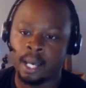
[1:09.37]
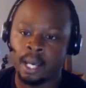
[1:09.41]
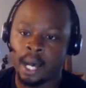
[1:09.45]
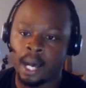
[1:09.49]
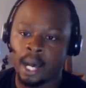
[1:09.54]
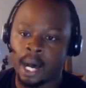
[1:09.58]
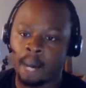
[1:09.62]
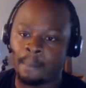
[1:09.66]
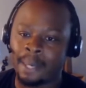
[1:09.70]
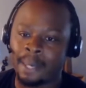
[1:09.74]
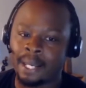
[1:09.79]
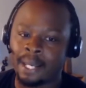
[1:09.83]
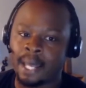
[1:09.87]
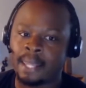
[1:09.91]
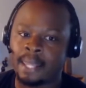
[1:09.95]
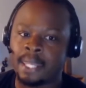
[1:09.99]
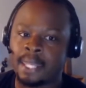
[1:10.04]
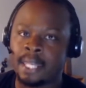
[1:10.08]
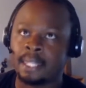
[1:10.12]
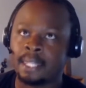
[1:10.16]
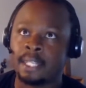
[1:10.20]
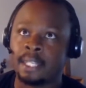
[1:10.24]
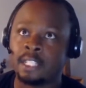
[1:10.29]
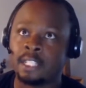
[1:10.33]
And I
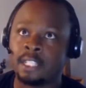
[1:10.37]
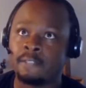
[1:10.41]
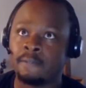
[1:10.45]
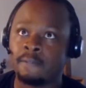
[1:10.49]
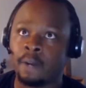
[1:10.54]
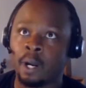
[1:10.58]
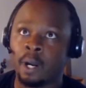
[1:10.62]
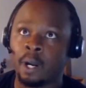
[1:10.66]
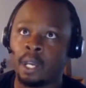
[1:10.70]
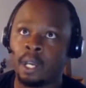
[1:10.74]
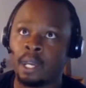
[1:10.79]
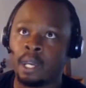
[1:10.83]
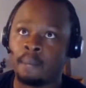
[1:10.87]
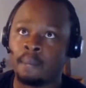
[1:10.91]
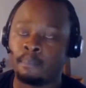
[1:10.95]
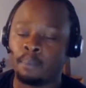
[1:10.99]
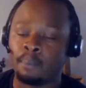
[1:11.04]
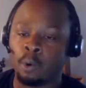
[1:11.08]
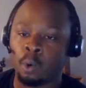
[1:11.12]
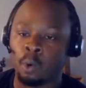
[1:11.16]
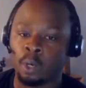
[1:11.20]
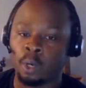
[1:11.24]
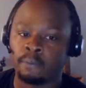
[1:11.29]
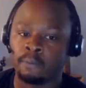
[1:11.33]
think it is very
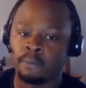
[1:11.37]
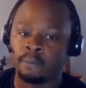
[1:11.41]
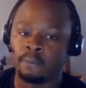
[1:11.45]
important